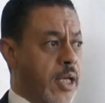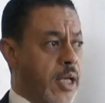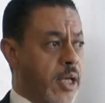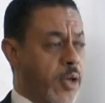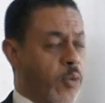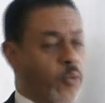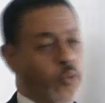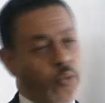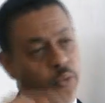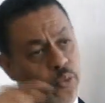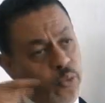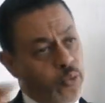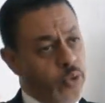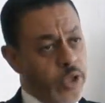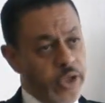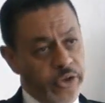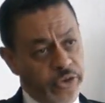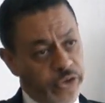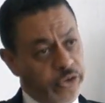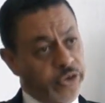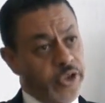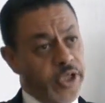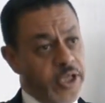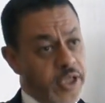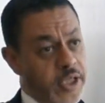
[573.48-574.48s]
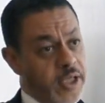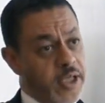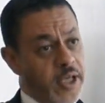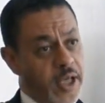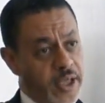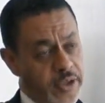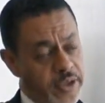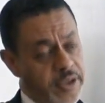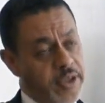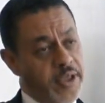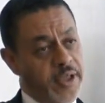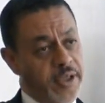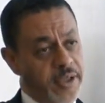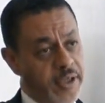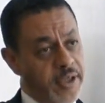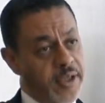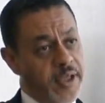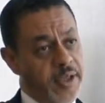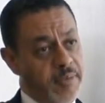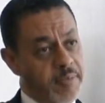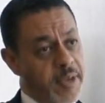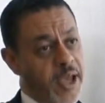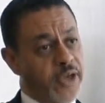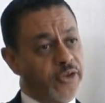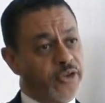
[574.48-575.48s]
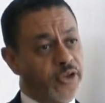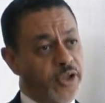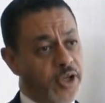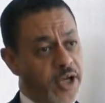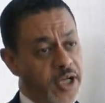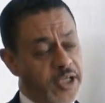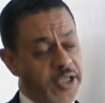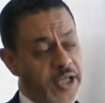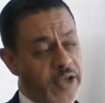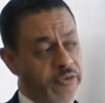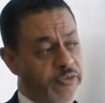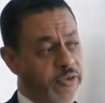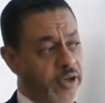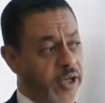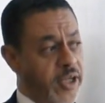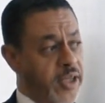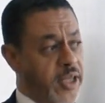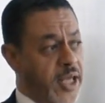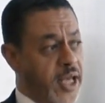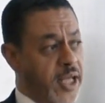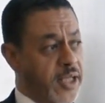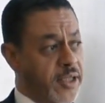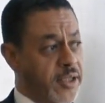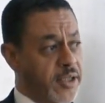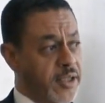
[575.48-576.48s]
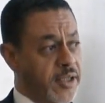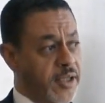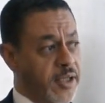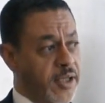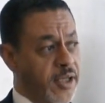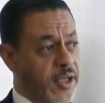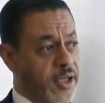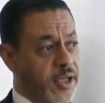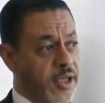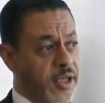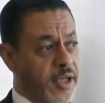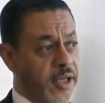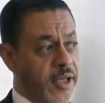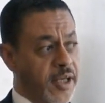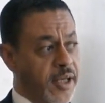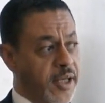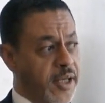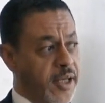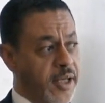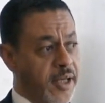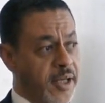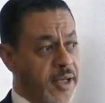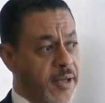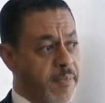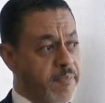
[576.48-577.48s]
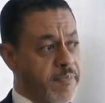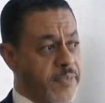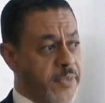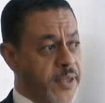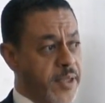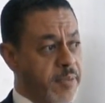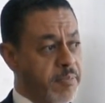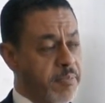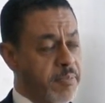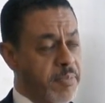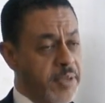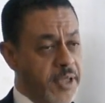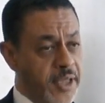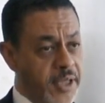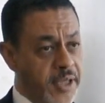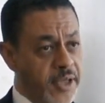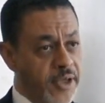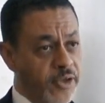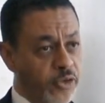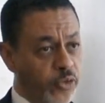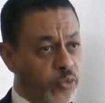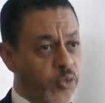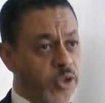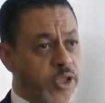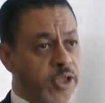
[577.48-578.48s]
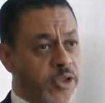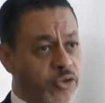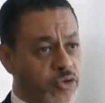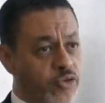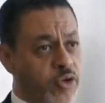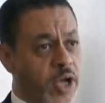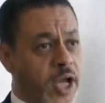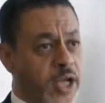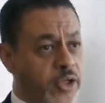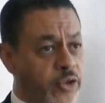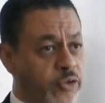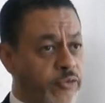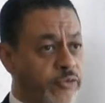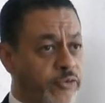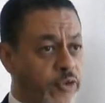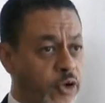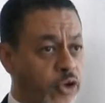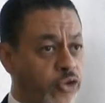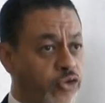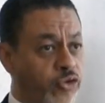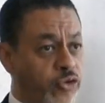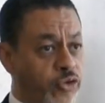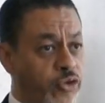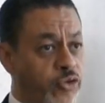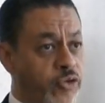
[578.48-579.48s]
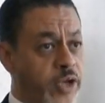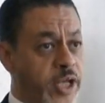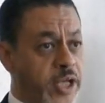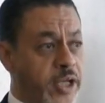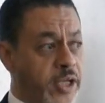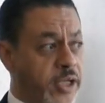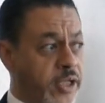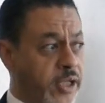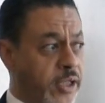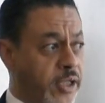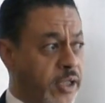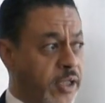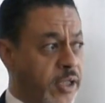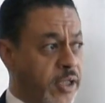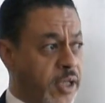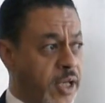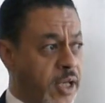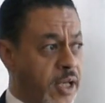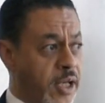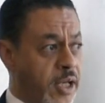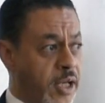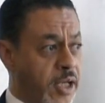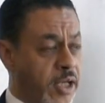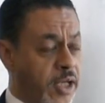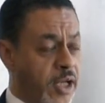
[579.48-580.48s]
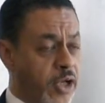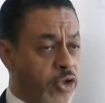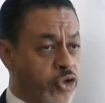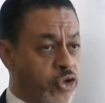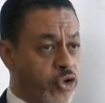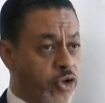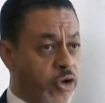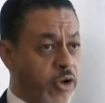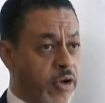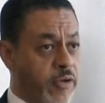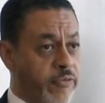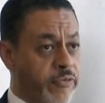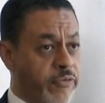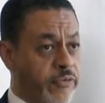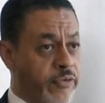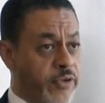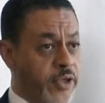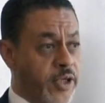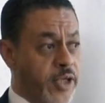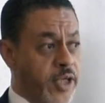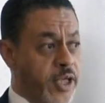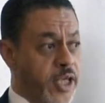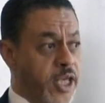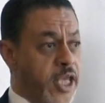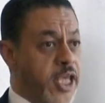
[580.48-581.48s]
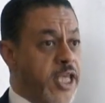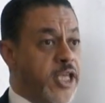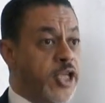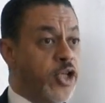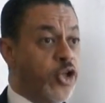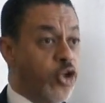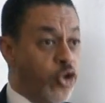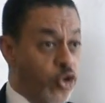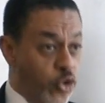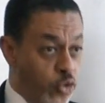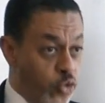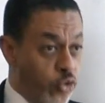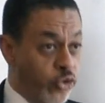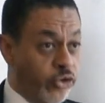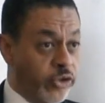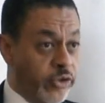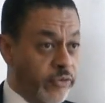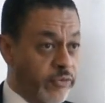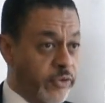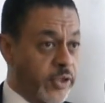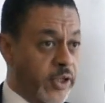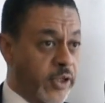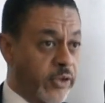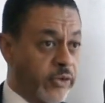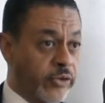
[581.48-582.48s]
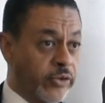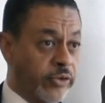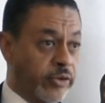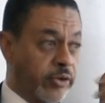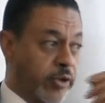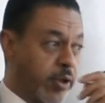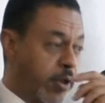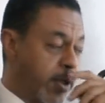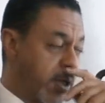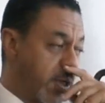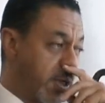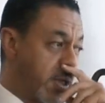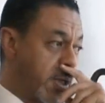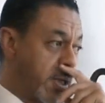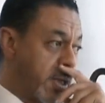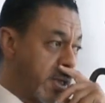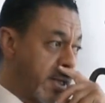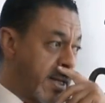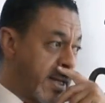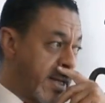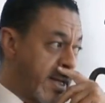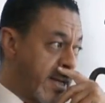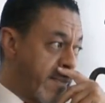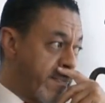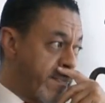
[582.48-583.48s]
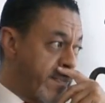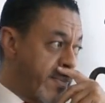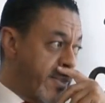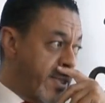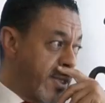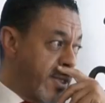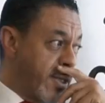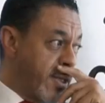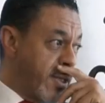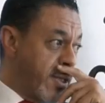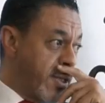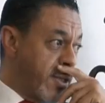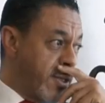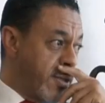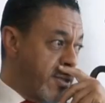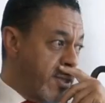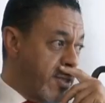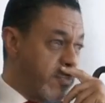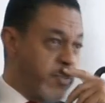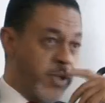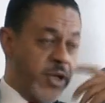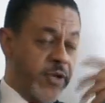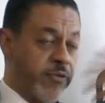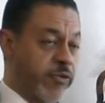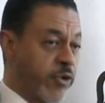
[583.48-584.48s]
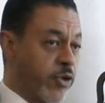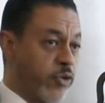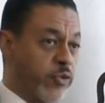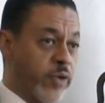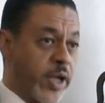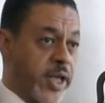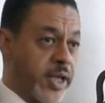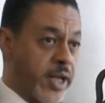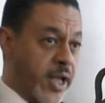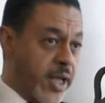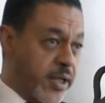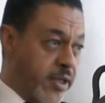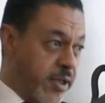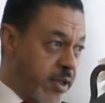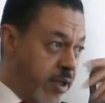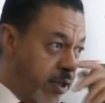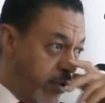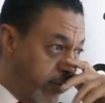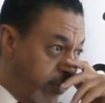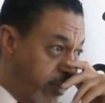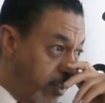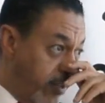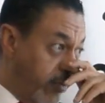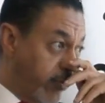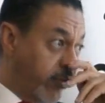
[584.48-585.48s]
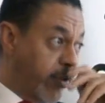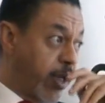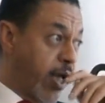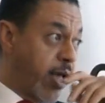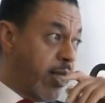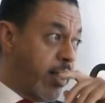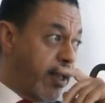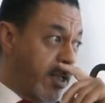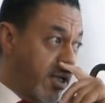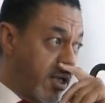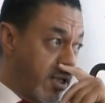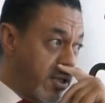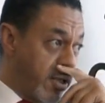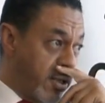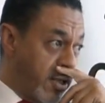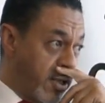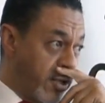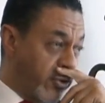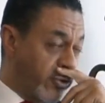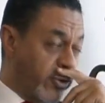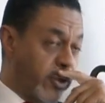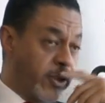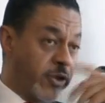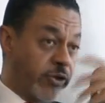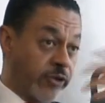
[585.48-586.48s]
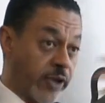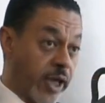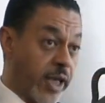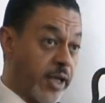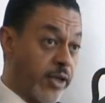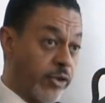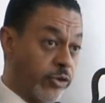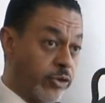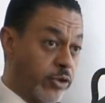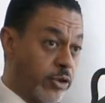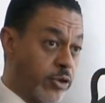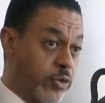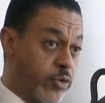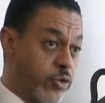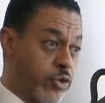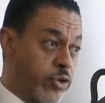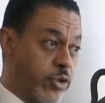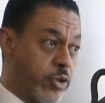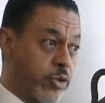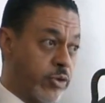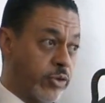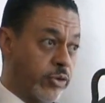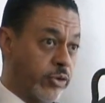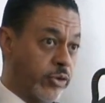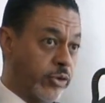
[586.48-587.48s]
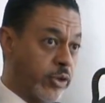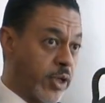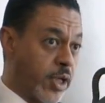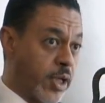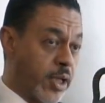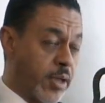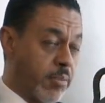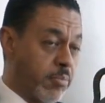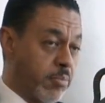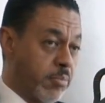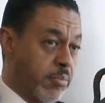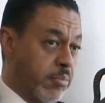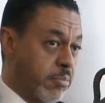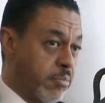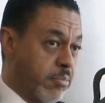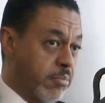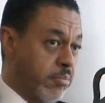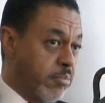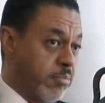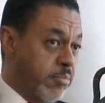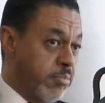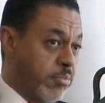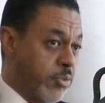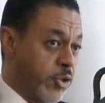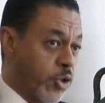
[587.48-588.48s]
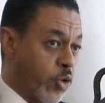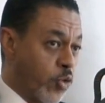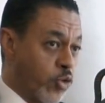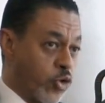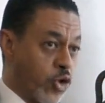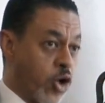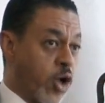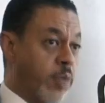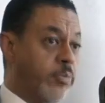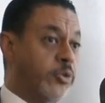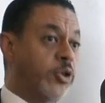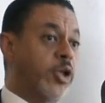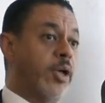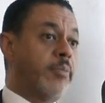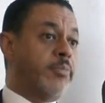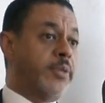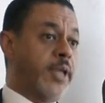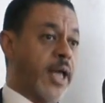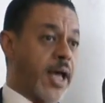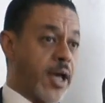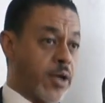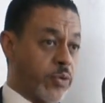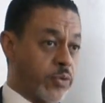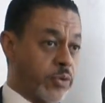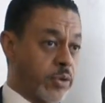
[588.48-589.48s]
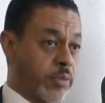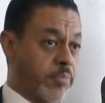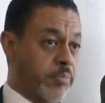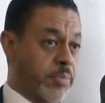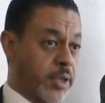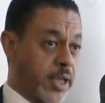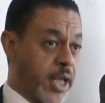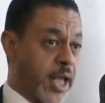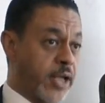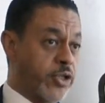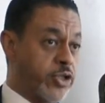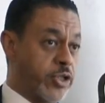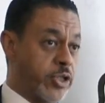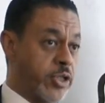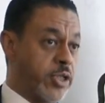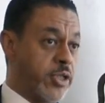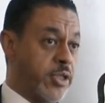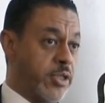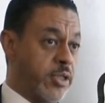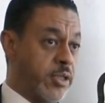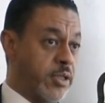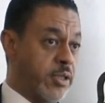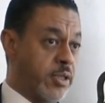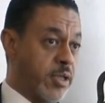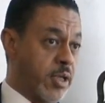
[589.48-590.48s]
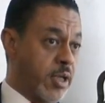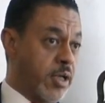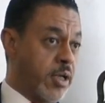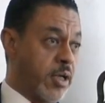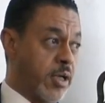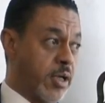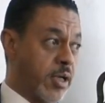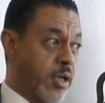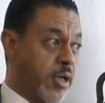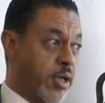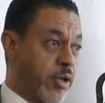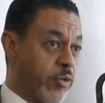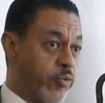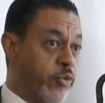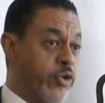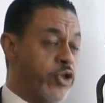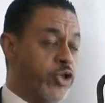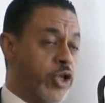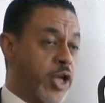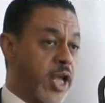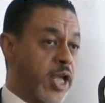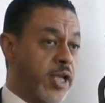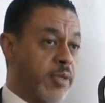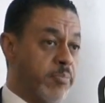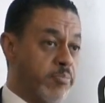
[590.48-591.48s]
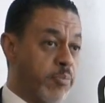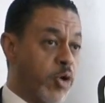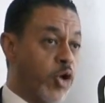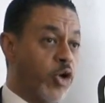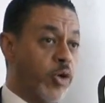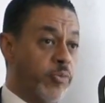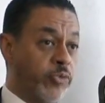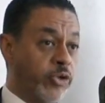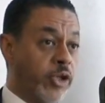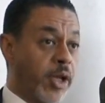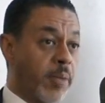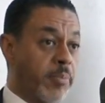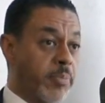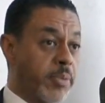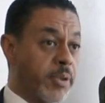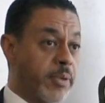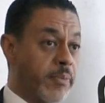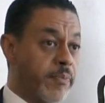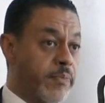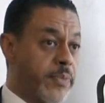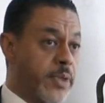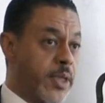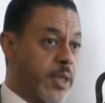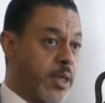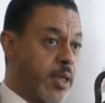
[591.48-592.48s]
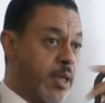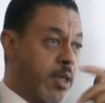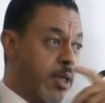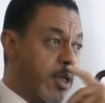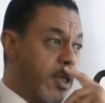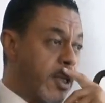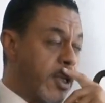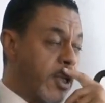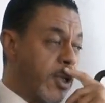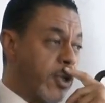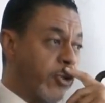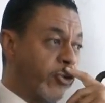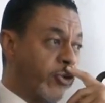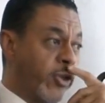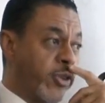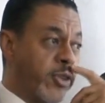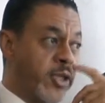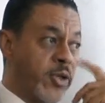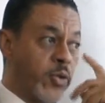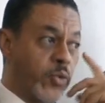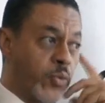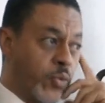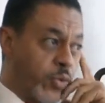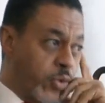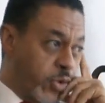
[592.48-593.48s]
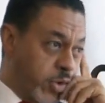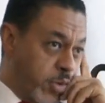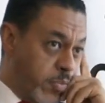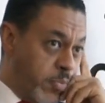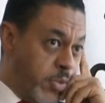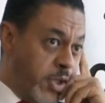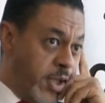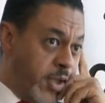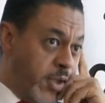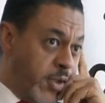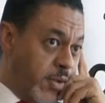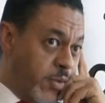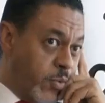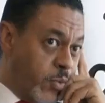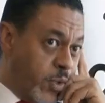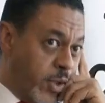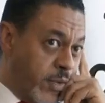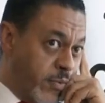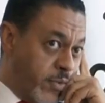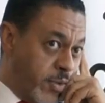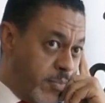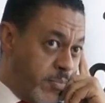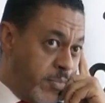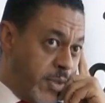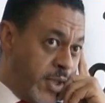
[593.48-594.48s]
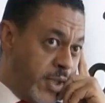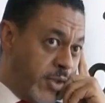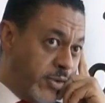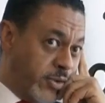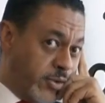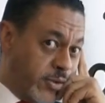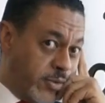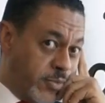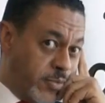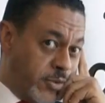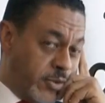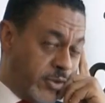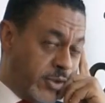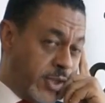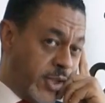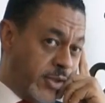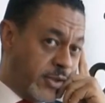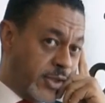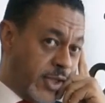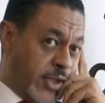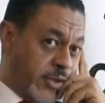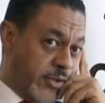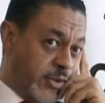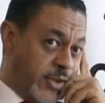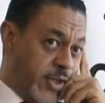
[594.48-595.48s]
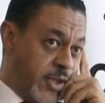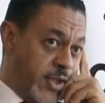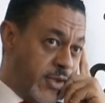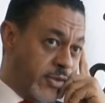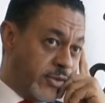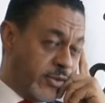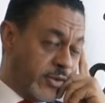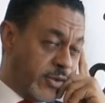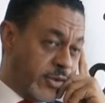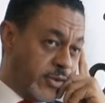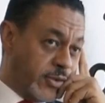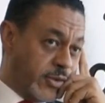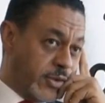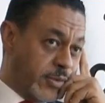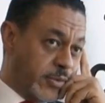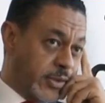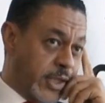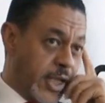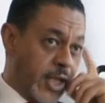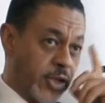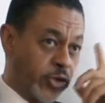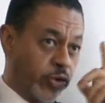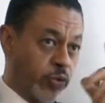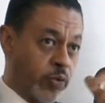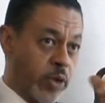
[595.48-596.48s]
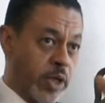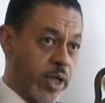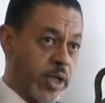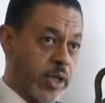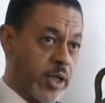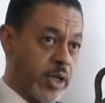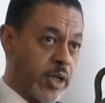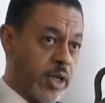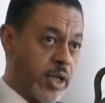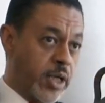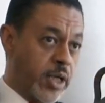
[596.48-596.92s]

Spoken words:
We see, I think, in Mastercard definitely that because we try to foster and create a culture of inclusiveness, that many of the great ideas, the exciting ideas and exciting solutions don't come top down, but actually originate bottoms up. So I think one of the biggest mistakes that I see is sometimes when